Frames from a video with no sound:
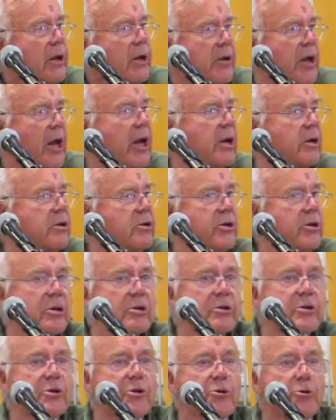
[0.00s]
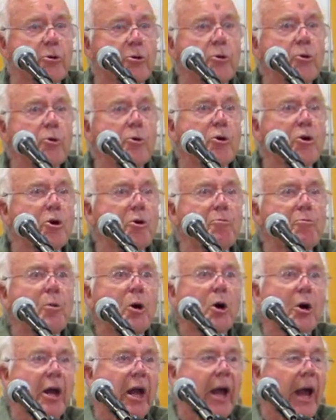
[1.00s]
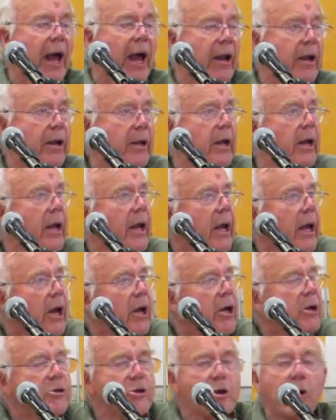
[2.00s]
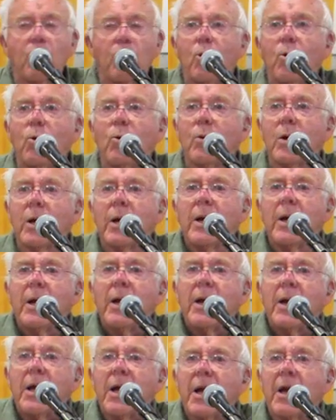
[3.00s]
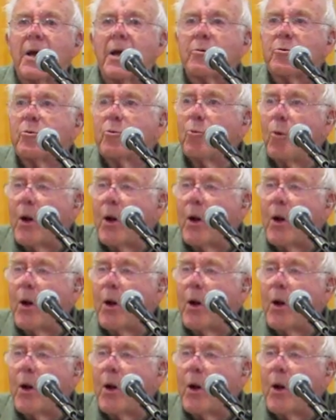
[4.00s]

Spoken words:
They just threw the book at it. So it